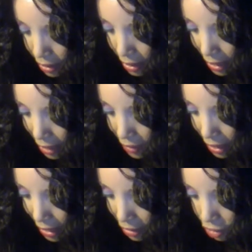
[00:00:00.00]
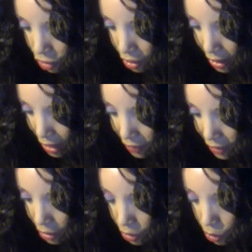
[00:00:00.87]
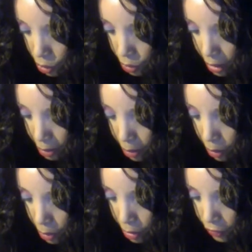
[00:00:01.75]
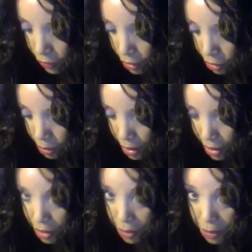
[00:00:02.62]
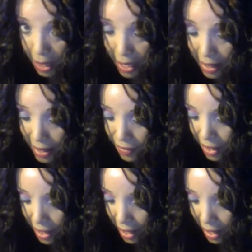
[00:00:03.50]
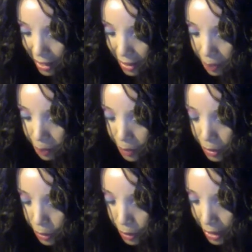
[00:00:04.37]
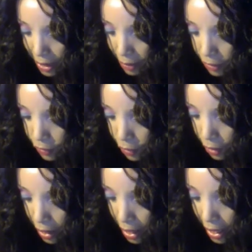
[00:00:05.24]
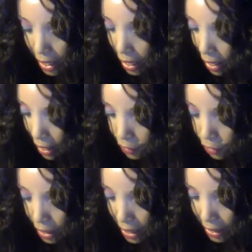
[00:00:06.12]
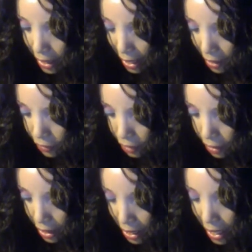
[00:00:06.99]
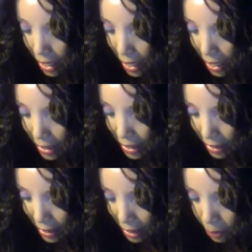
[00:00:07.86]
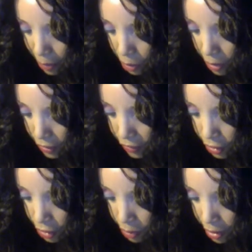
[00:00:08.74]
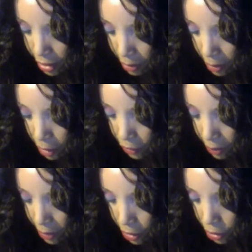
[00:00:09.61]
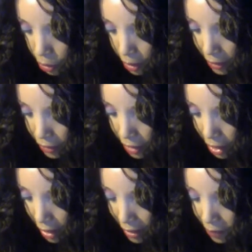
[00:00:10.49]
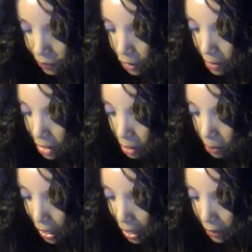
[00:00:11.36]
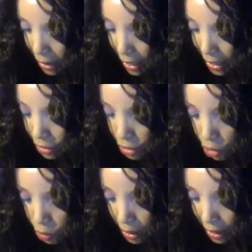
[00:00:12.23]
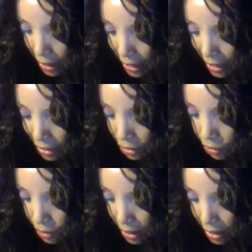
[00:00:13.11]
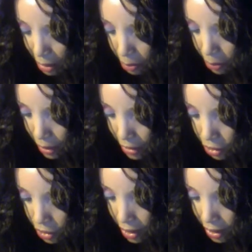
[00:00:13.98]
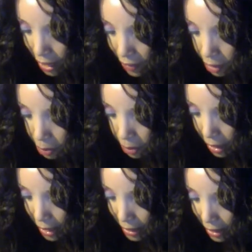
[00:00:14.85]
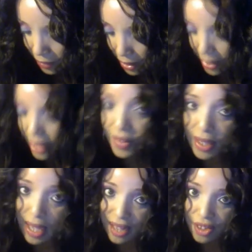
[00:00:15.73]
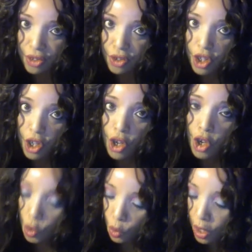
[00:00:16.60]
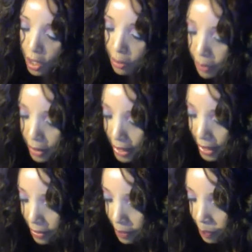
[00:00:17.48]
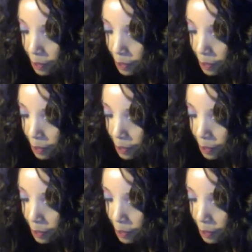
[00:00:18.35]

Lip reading: the 7 angels 7 golden bowls filled with the wrath of God, who lives for ever and ever. And the temple was filled with smoke from the glory of God and from his power, and no one could enter the temple until the 7 plagues of the 7 angels were completed.